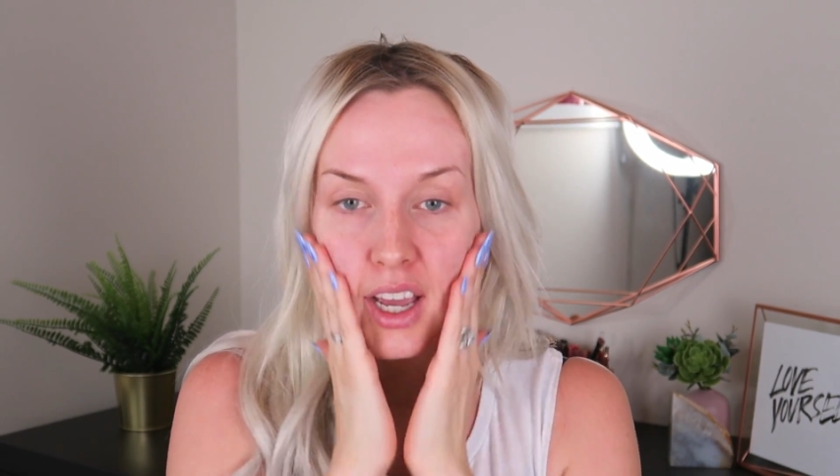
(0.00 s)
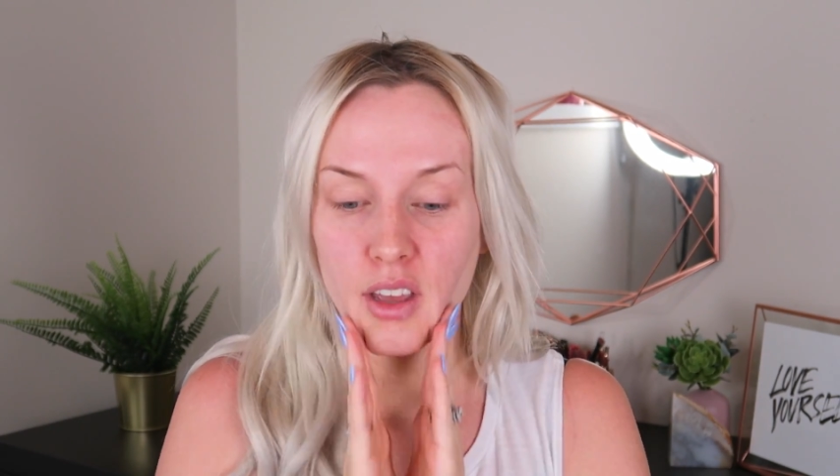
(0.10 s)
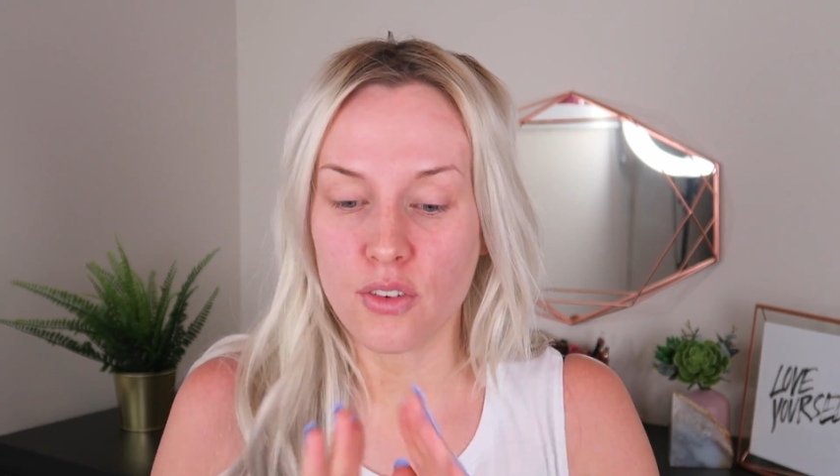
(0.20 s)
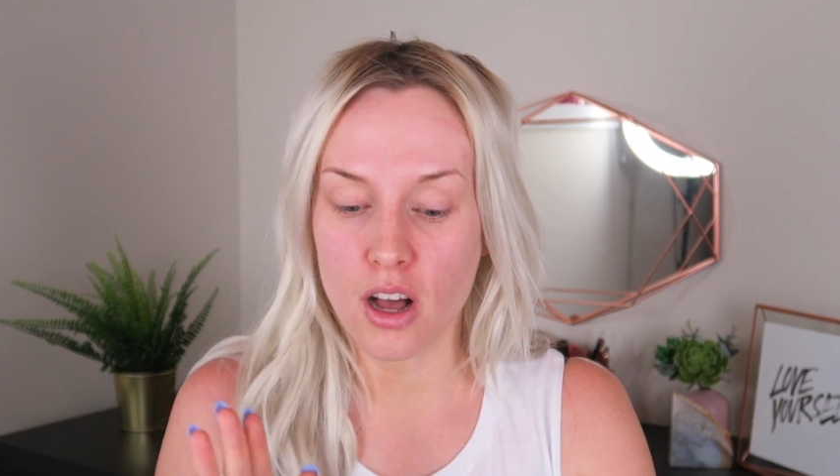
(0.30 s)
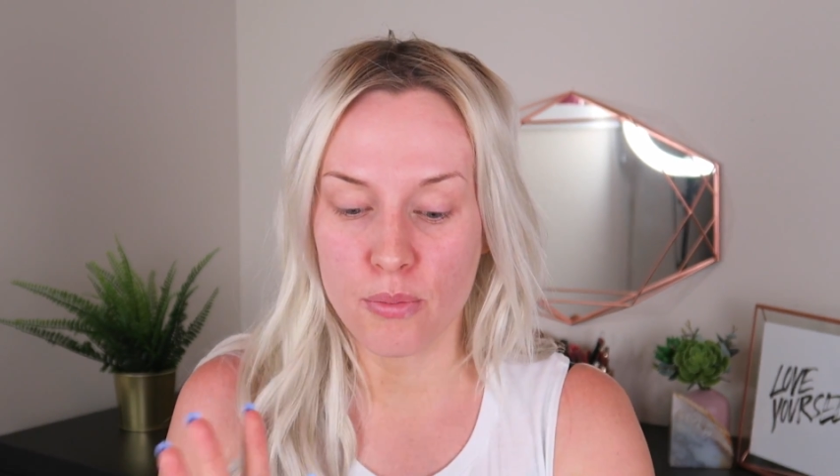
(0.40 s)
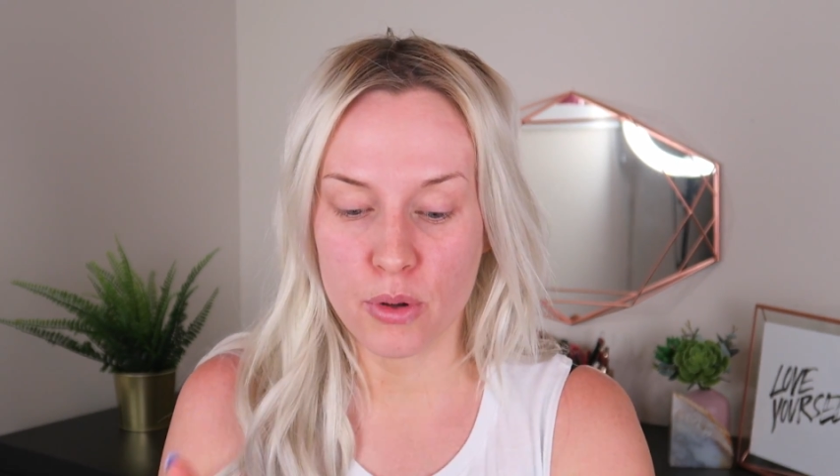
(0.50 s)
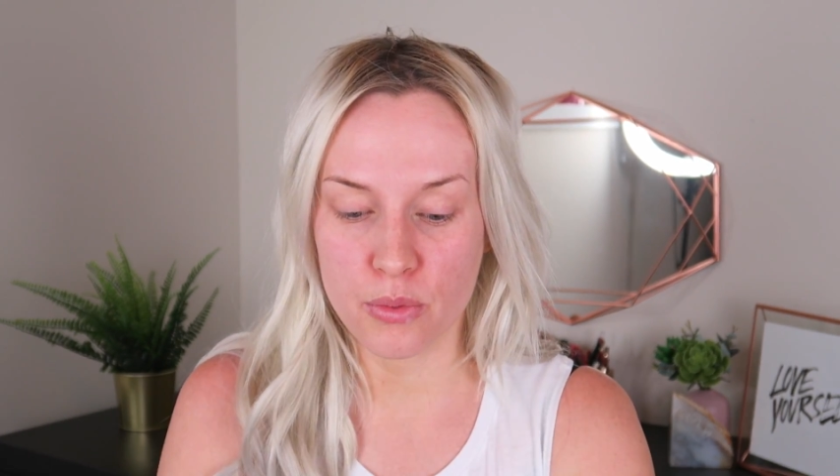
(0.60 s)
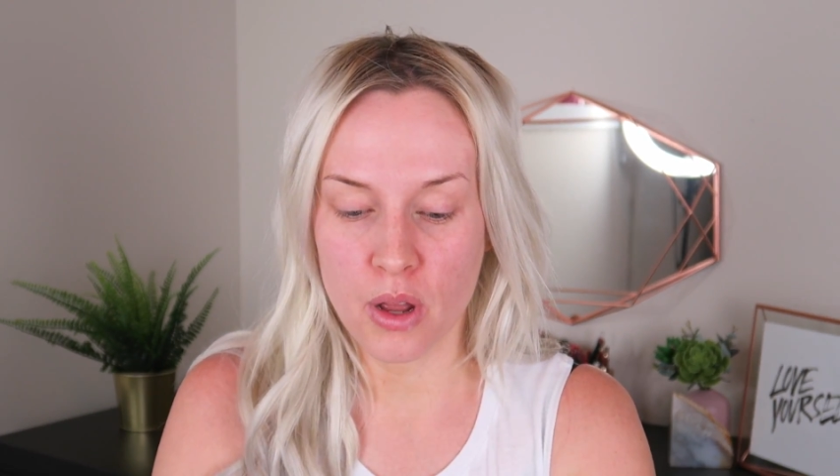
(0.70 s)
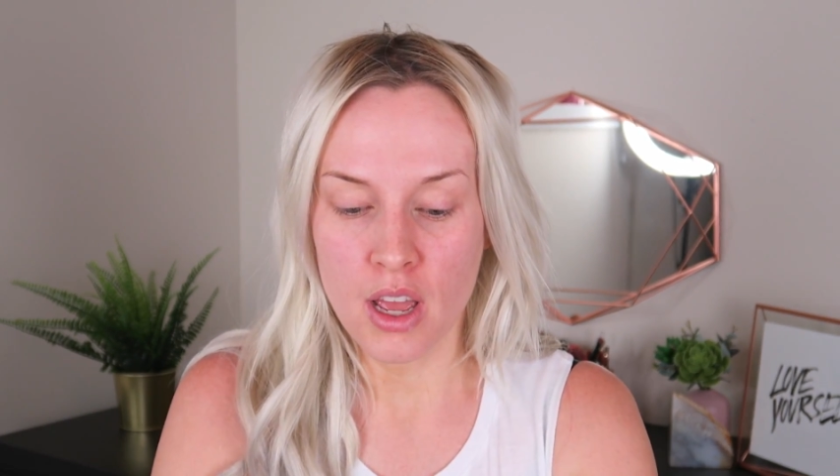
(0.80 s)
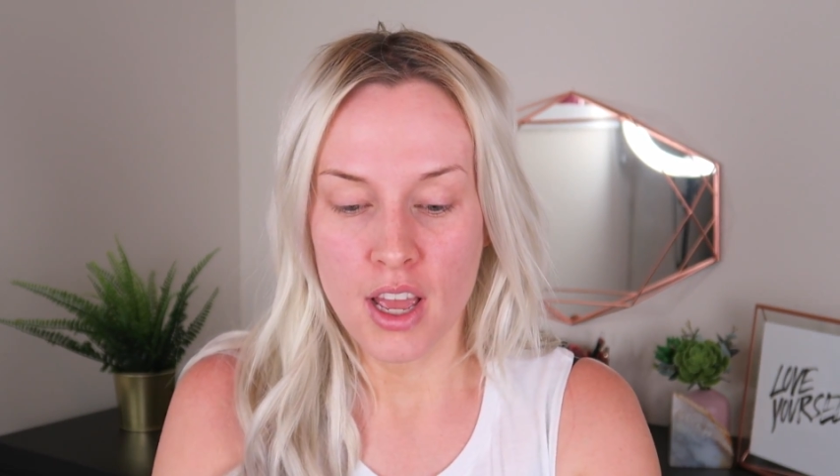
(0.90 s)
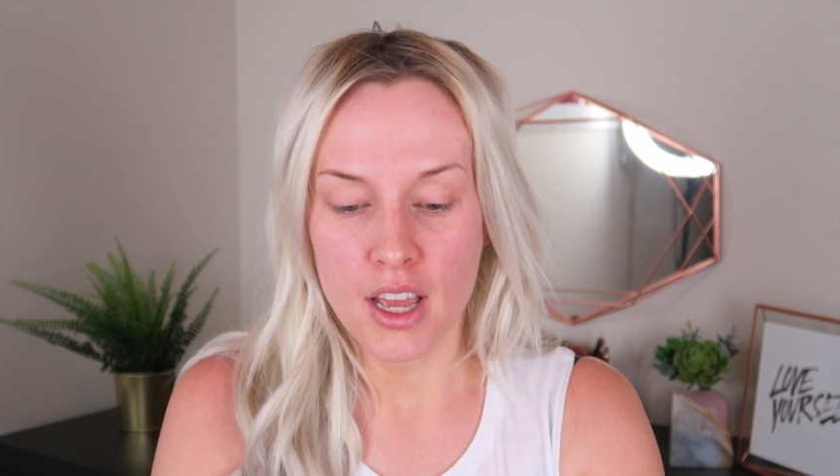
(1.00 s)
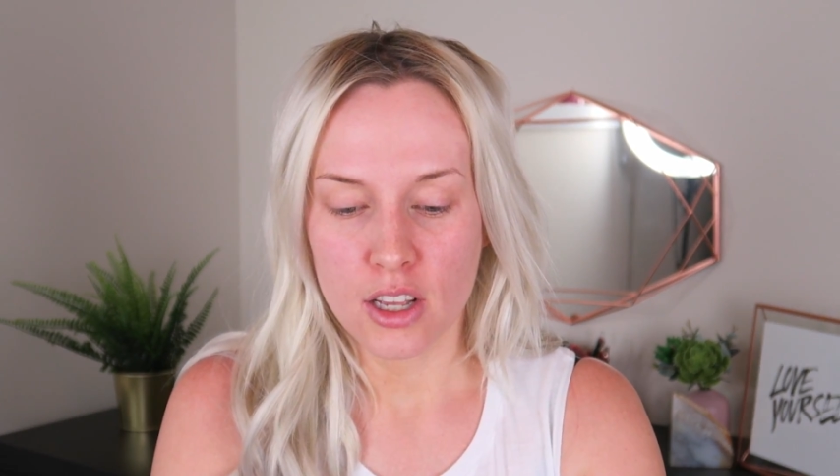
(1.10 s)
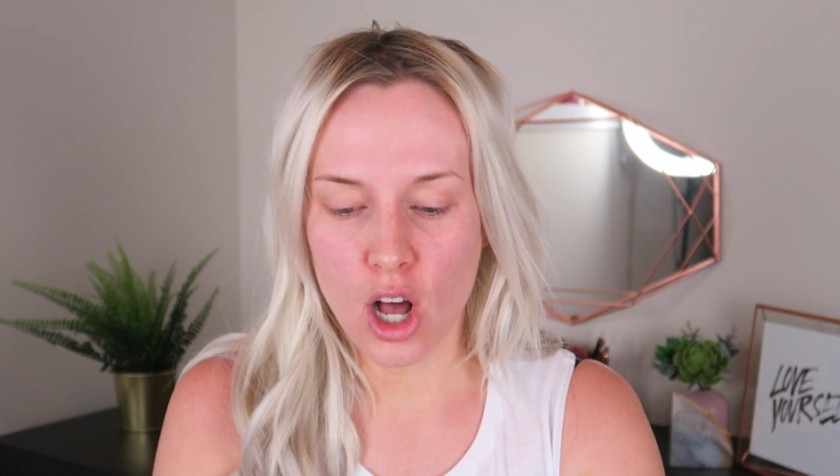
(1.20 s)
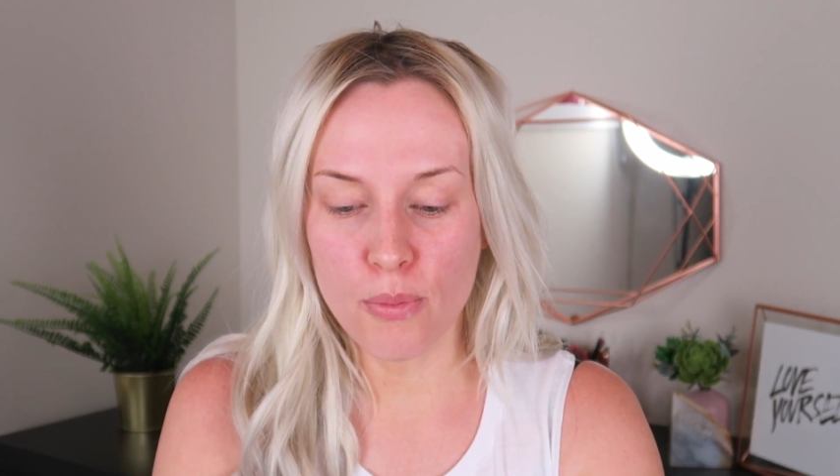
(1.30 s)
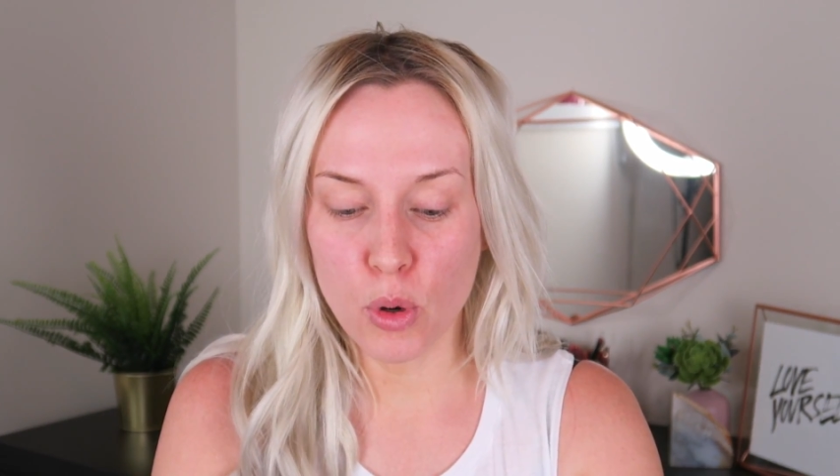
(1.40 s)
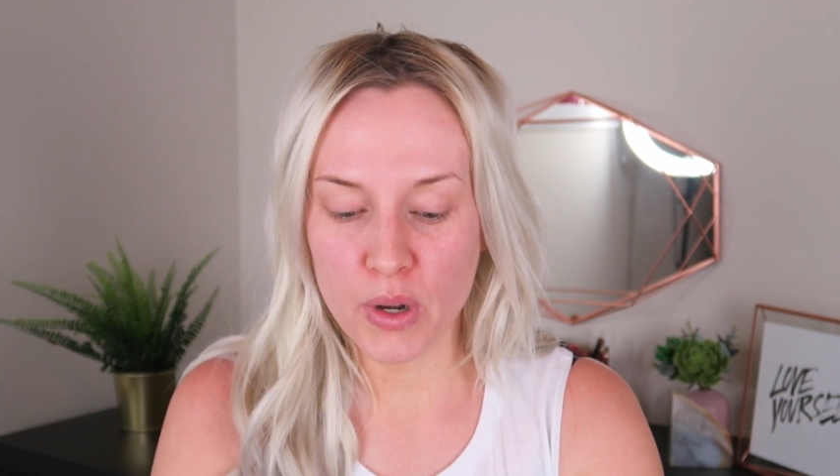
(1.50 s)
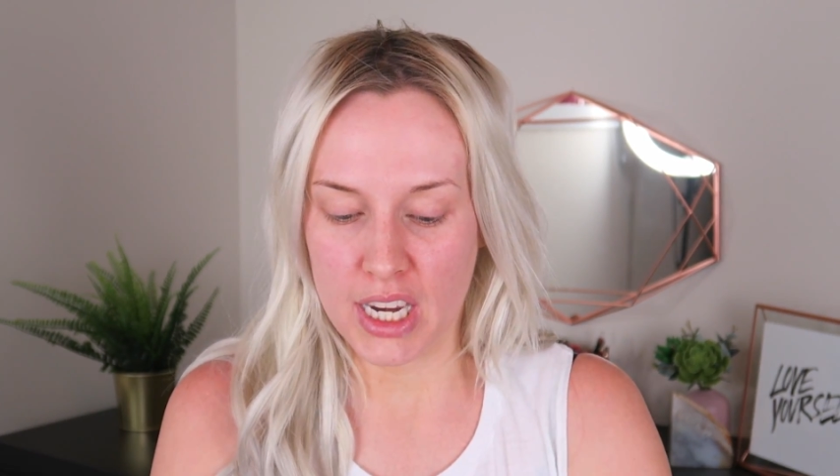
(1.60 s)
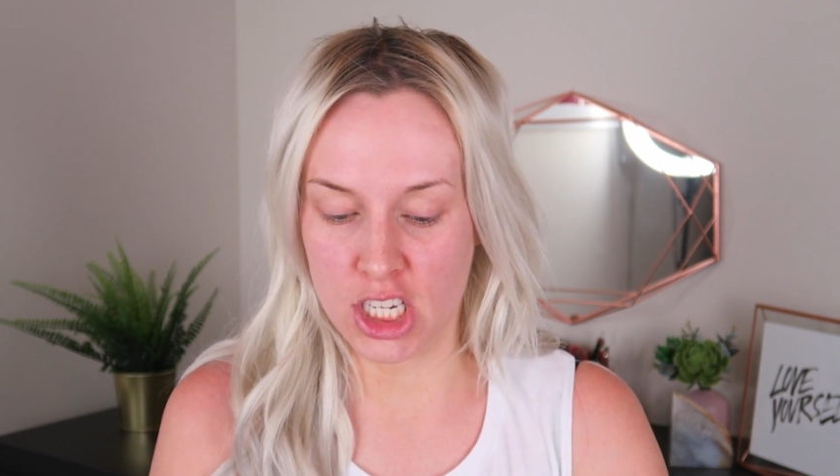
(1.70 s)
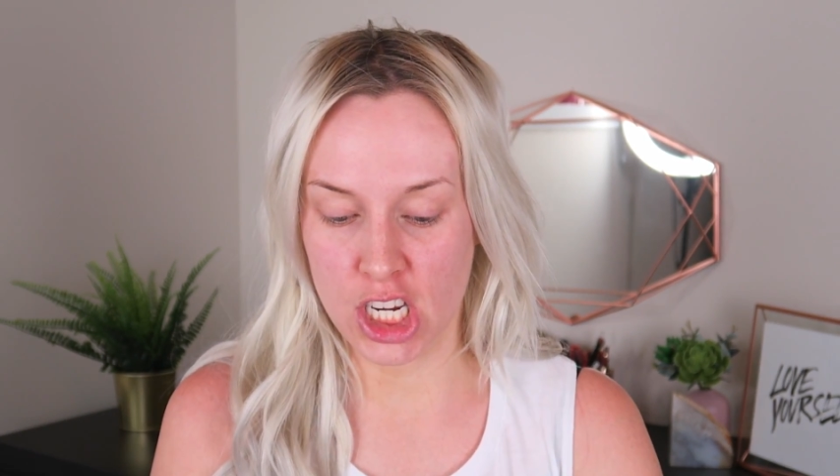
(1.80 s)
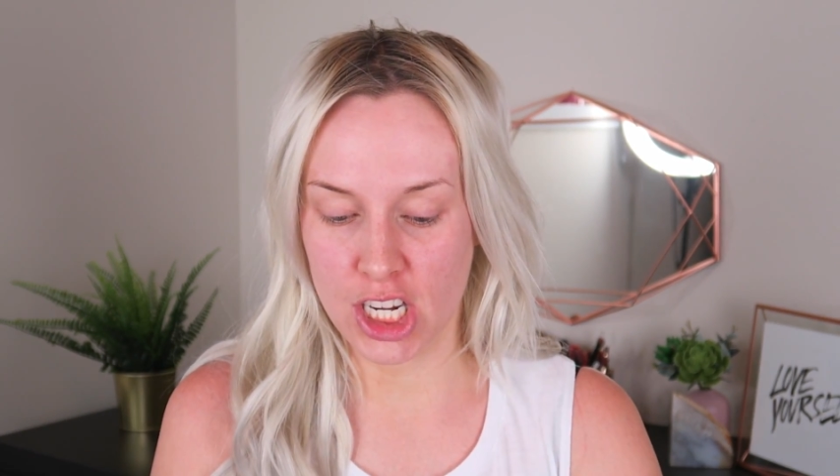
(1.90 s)
I have
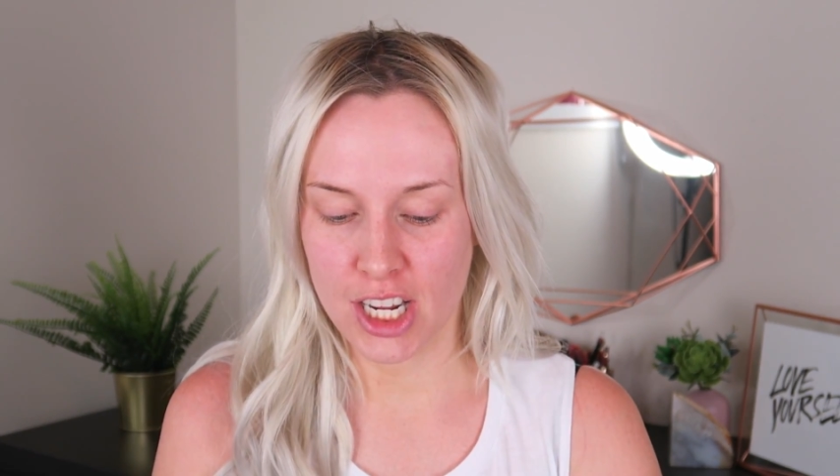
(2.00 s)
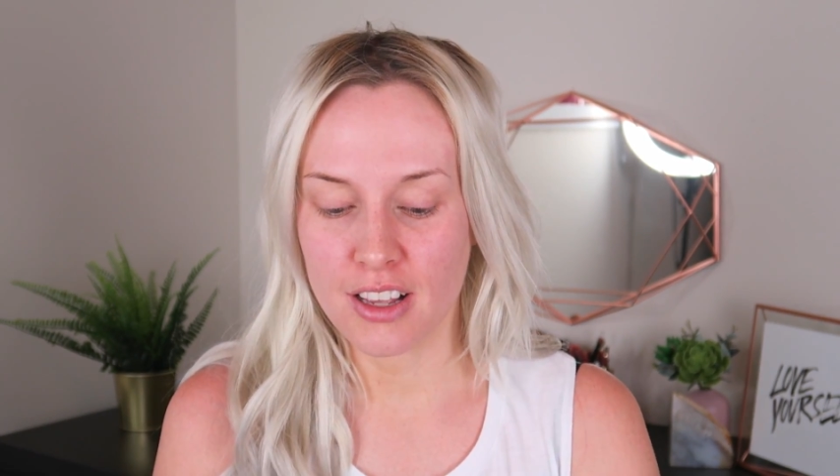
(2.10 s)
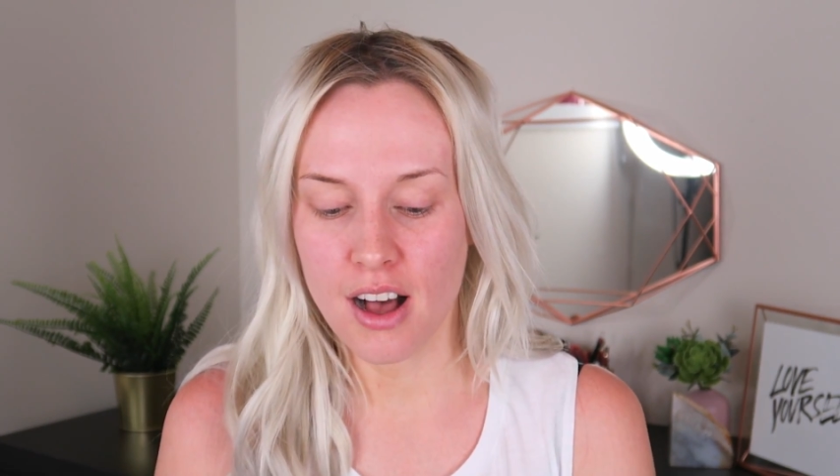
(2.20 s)
combination